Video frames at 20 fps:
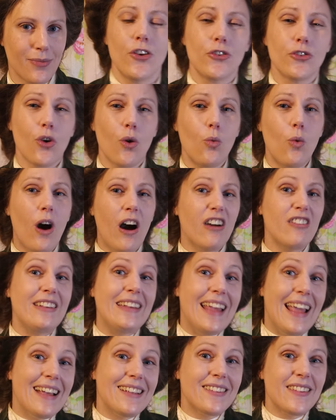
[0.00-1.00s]
So while
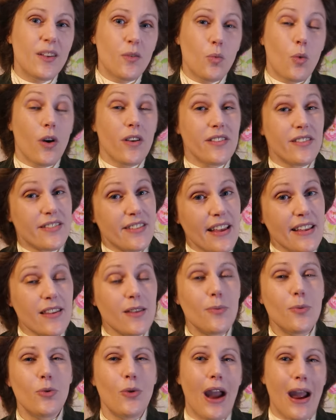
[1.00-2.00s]
yes, it was
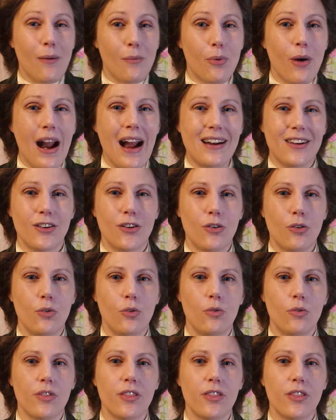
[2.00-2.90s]
sensible and practical,